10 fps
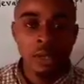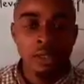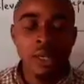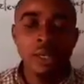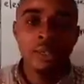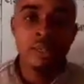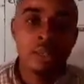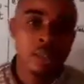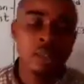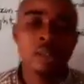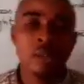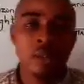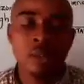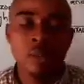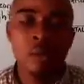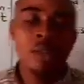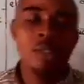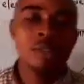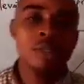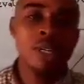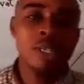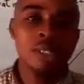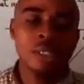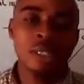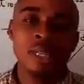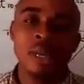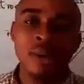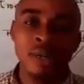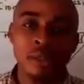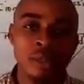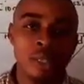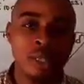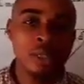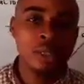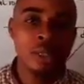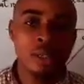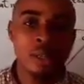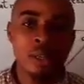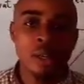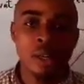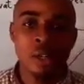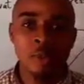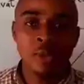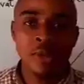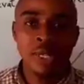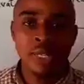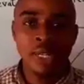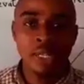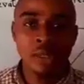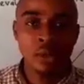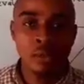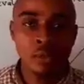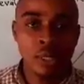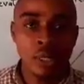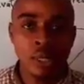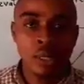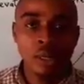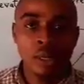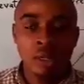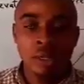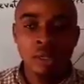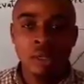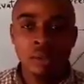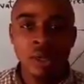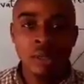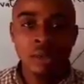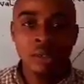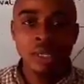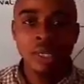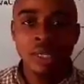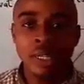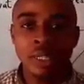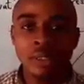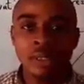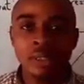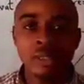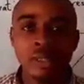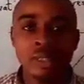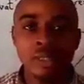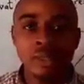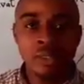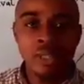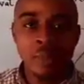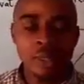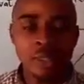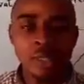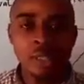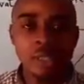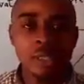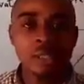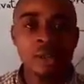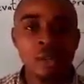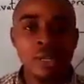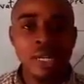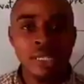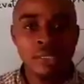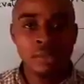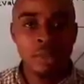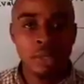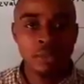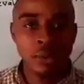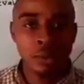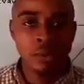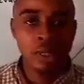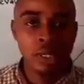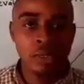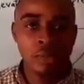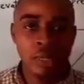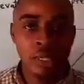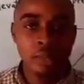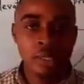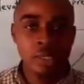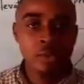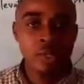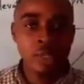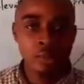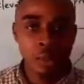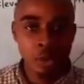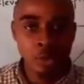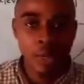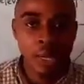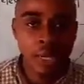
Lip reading: Yeah, good morning, students. How are you today? I hope you're fine there at home. Well, here again, this is Regina Pacis online teaching platform, and my name is still Mr. Prosper.